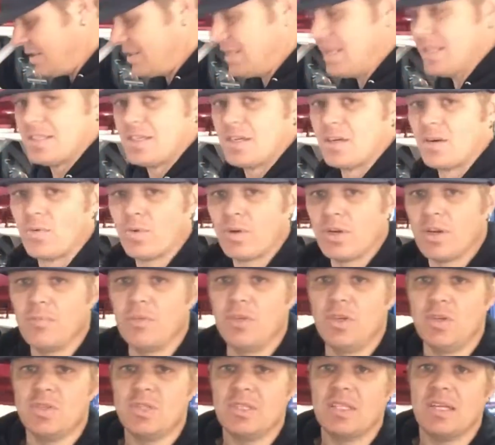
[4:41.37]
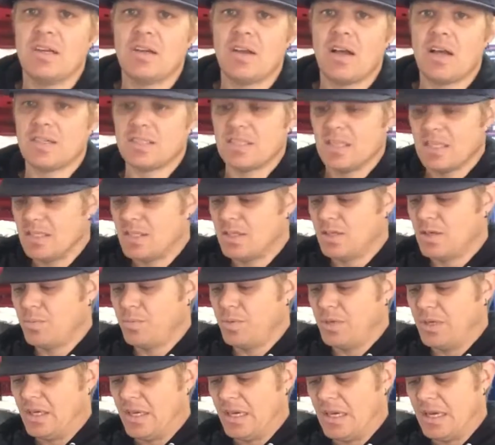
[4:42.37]
sensor. We're gonna be using their knock sensor
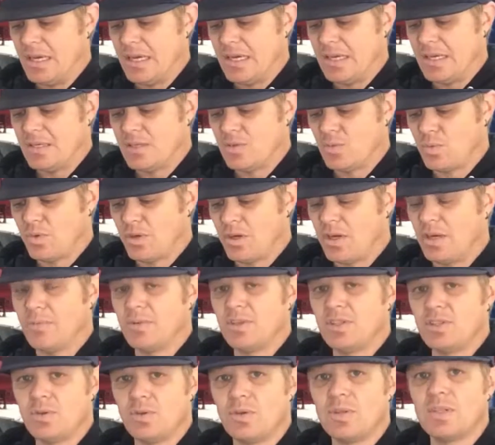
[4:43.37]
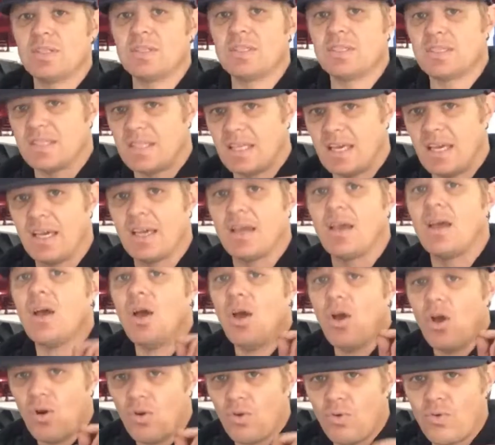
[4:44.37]
because we're gonna be tuning this thing
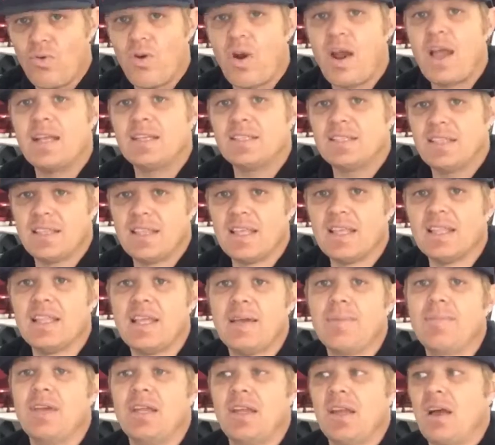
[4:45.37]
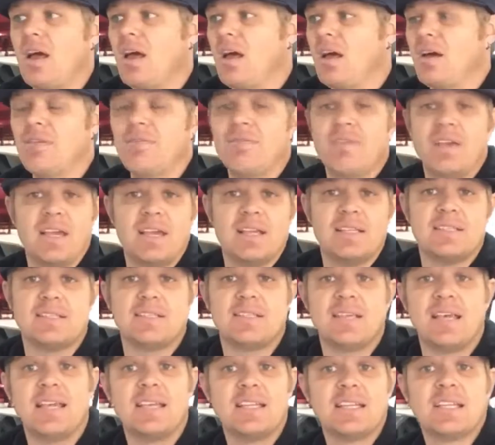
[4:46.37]
right to the limit of
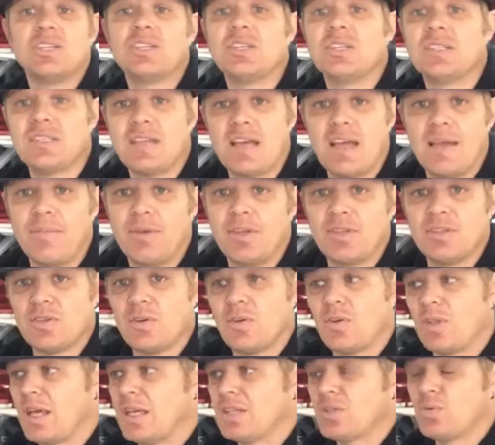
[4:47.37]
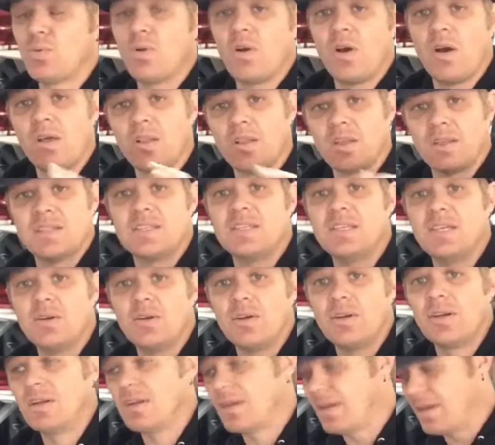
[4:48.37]
its ignition timing. So that's where all the
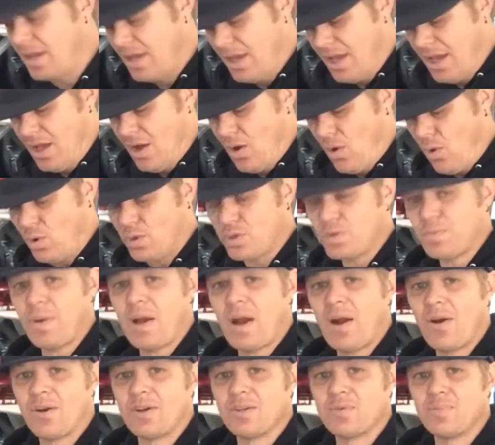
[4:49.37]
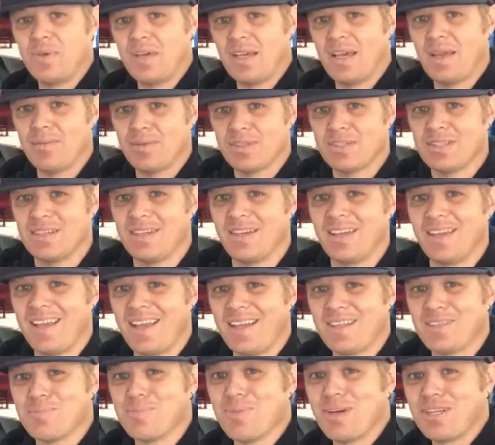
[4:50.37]
secret and the horsepower is being able to
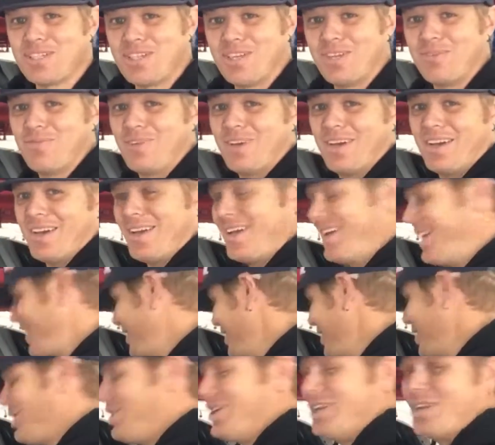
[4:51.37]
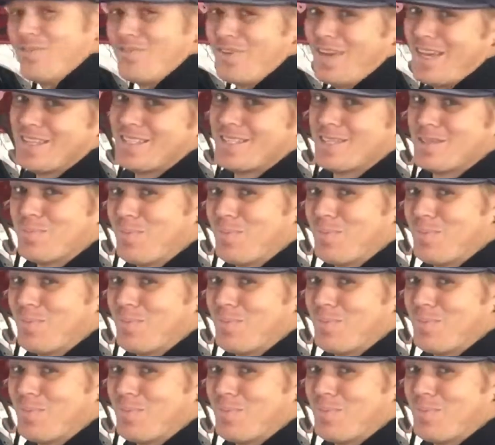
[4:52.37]
get as much uh, ignition advance